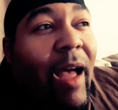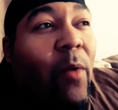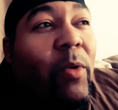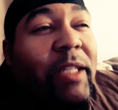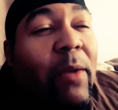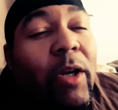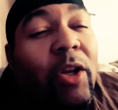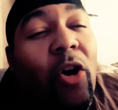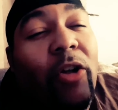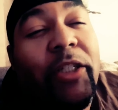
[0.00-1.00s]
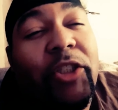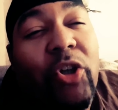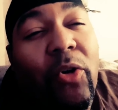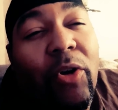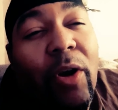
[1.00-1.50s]
I wish they wouldn't have called it
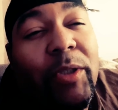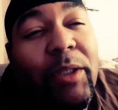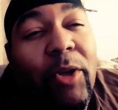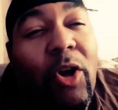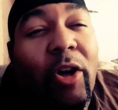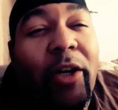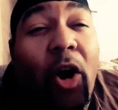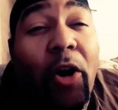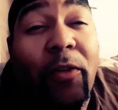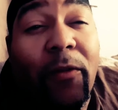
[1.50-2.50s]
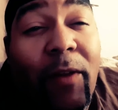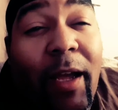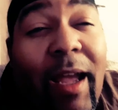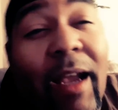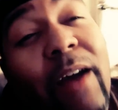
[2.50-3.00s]
Joker. I wish they would have called it Arthur
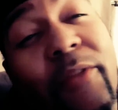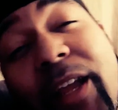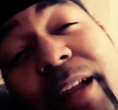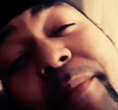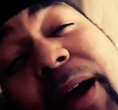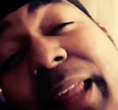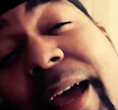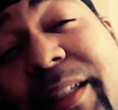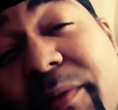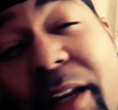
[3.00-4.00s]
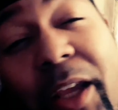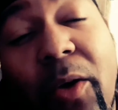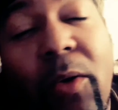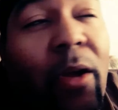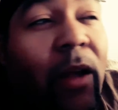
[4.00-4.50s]
Fleck. I covered that in my last
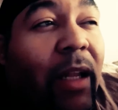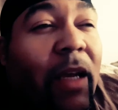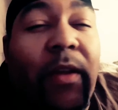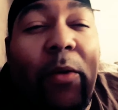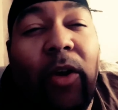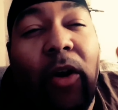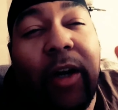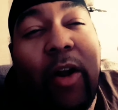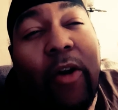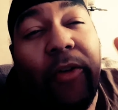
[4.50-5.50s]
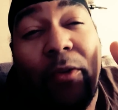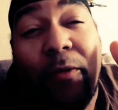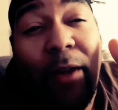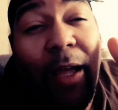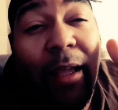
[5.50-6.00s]
video. Like, if they would have called it Arthur
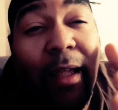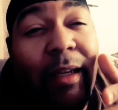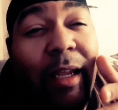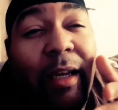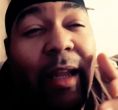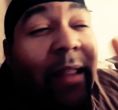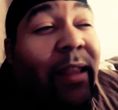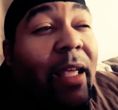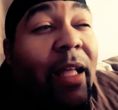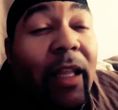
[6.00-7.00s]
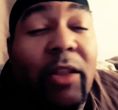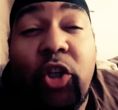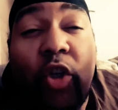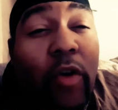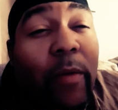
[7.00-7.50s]
Fleck and then at the end let the
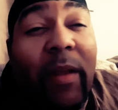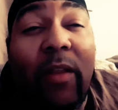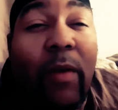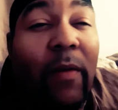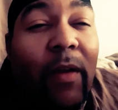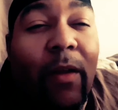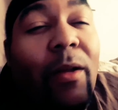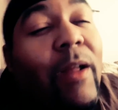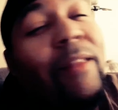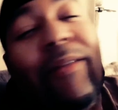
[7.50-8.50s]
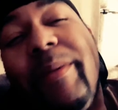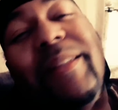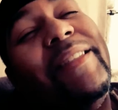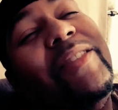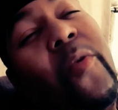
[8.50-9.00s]
Joker be the reveal, that would have been
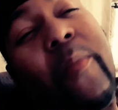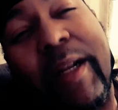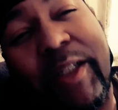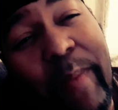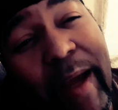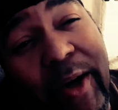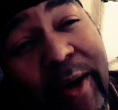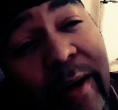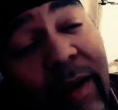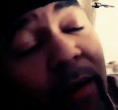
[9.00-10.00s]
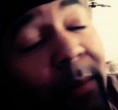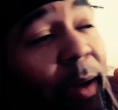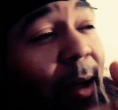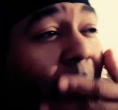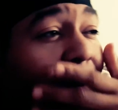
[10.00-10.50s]
so much better.
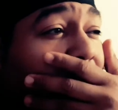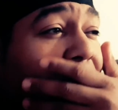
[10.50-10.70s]
But,